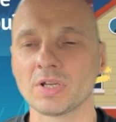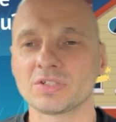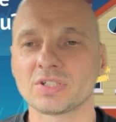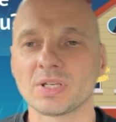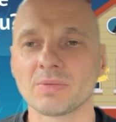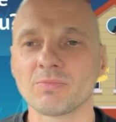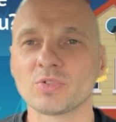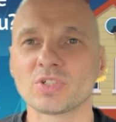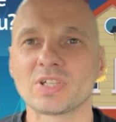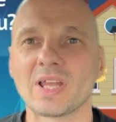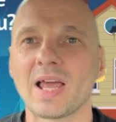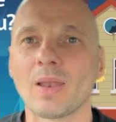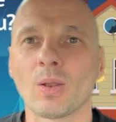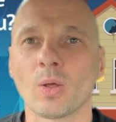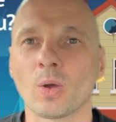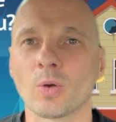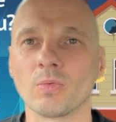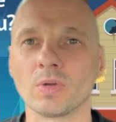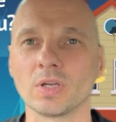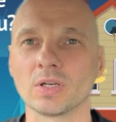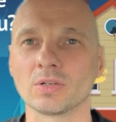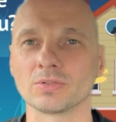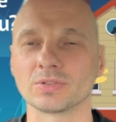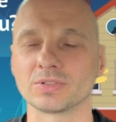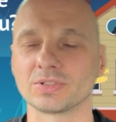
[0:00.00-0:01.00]
Same as alloy
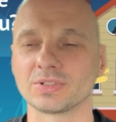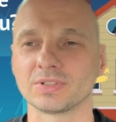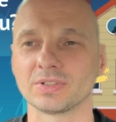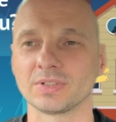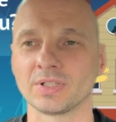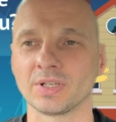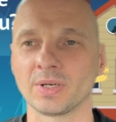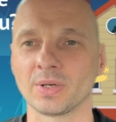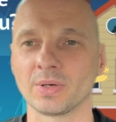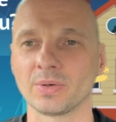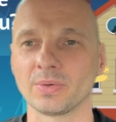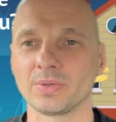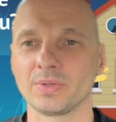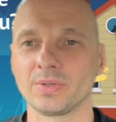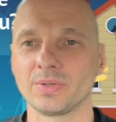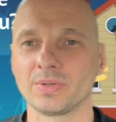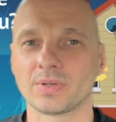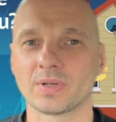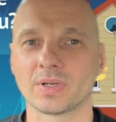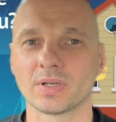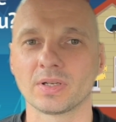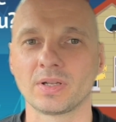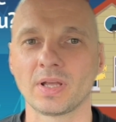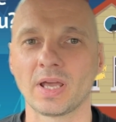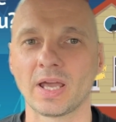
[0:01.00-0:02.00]
wheels. You know, you
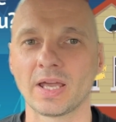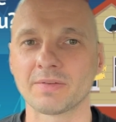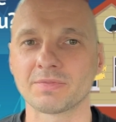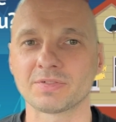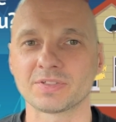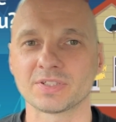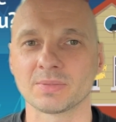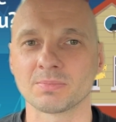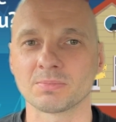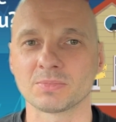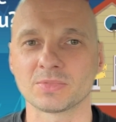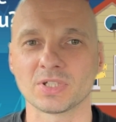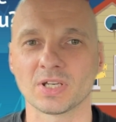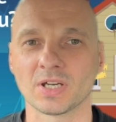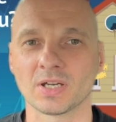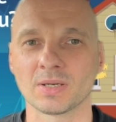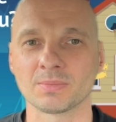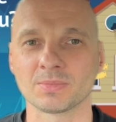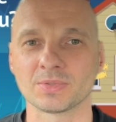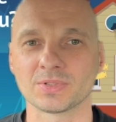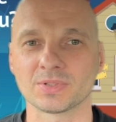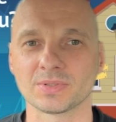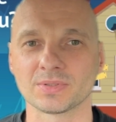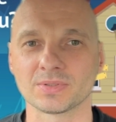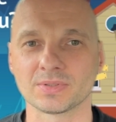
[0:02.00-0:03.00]
could have
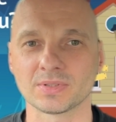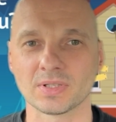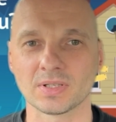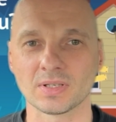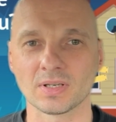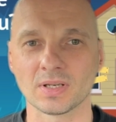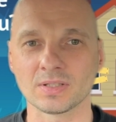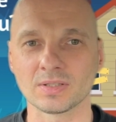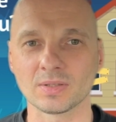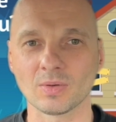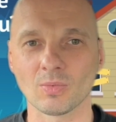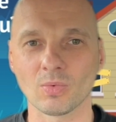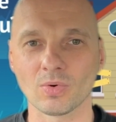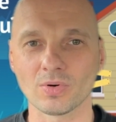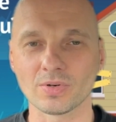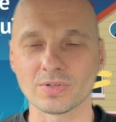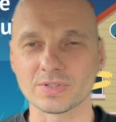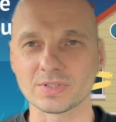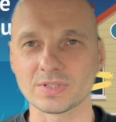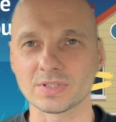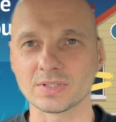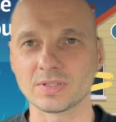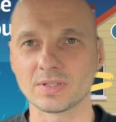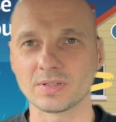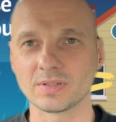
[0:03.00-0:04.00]
sometimes under
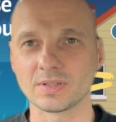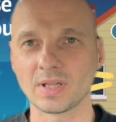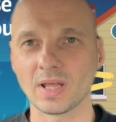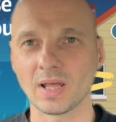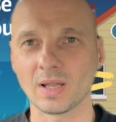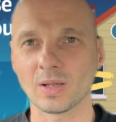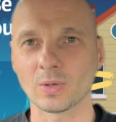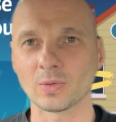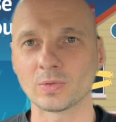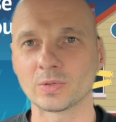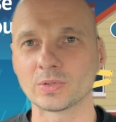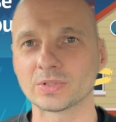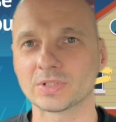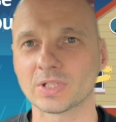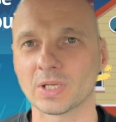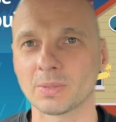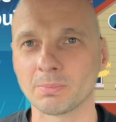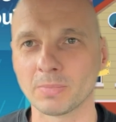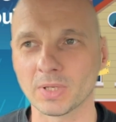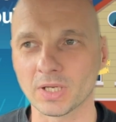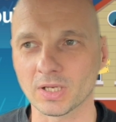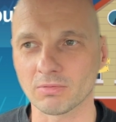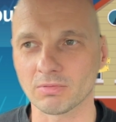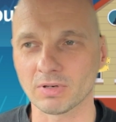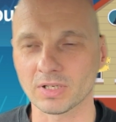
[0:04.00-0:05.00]
warranty, the alloy wheels can
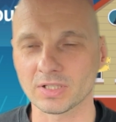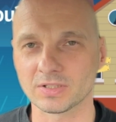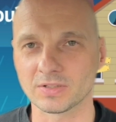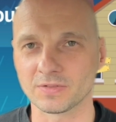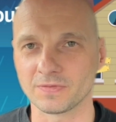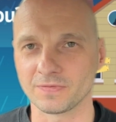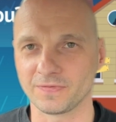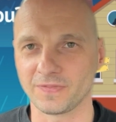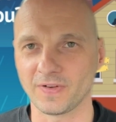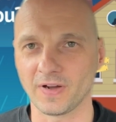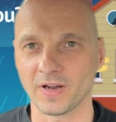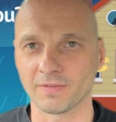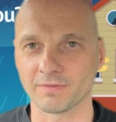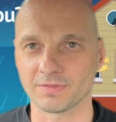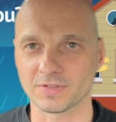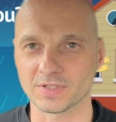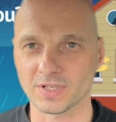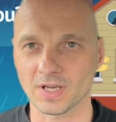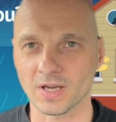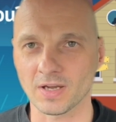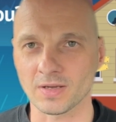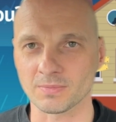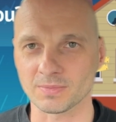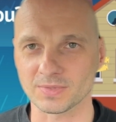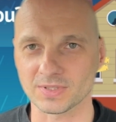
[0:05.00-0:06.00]
be corrected 5
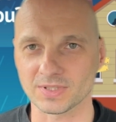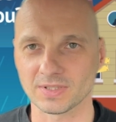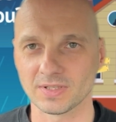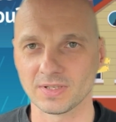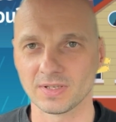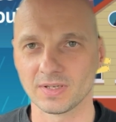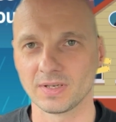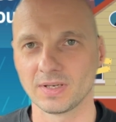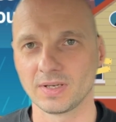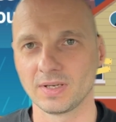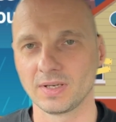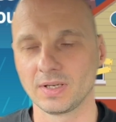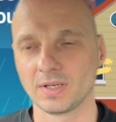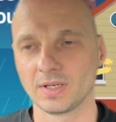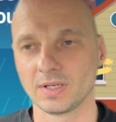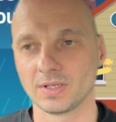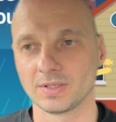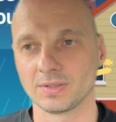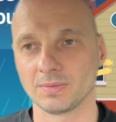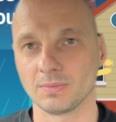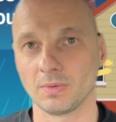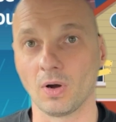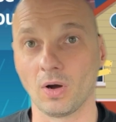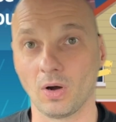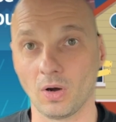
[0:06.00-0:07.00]
times
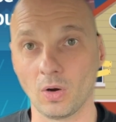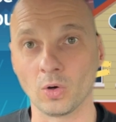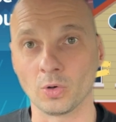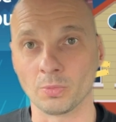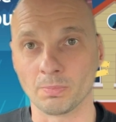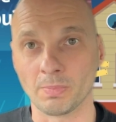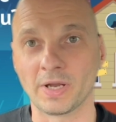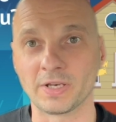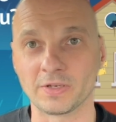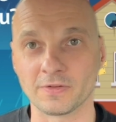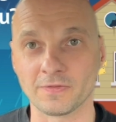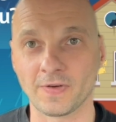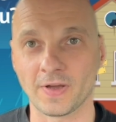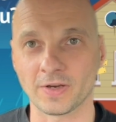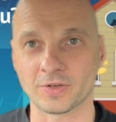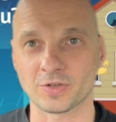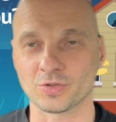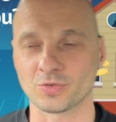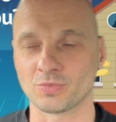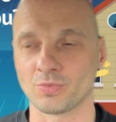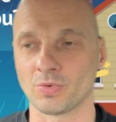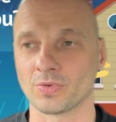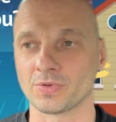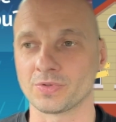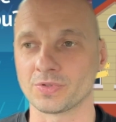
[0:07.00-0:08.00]
on
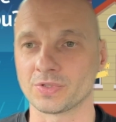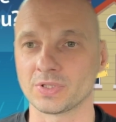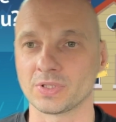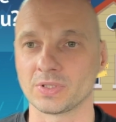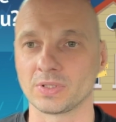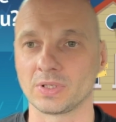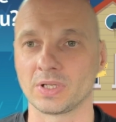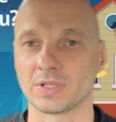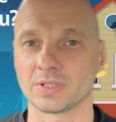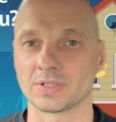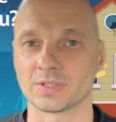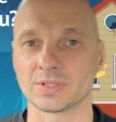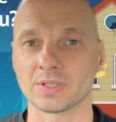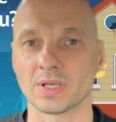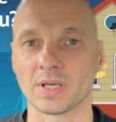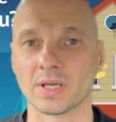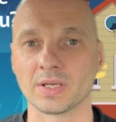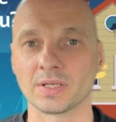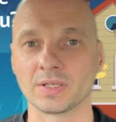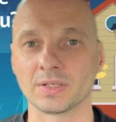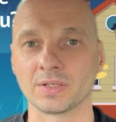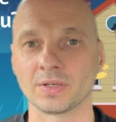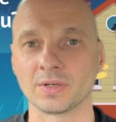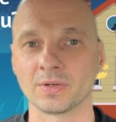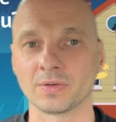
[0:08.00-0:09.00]
manufacturer's warranty, let's say,
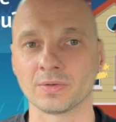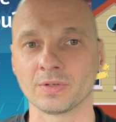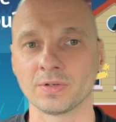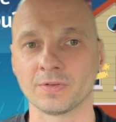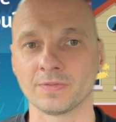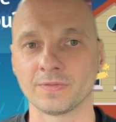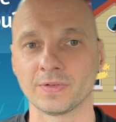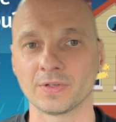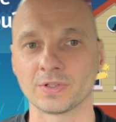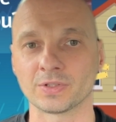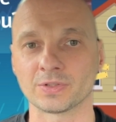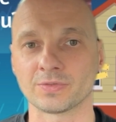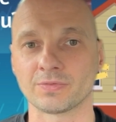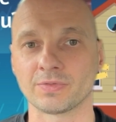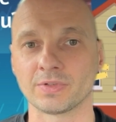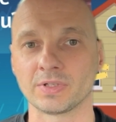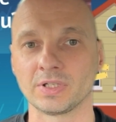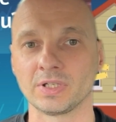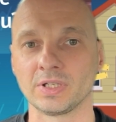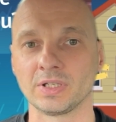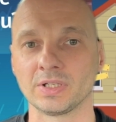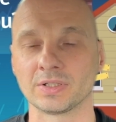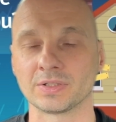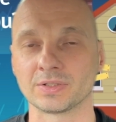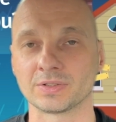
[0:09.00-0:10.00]
you know, in the first 3
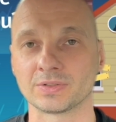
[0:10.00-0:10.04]
years.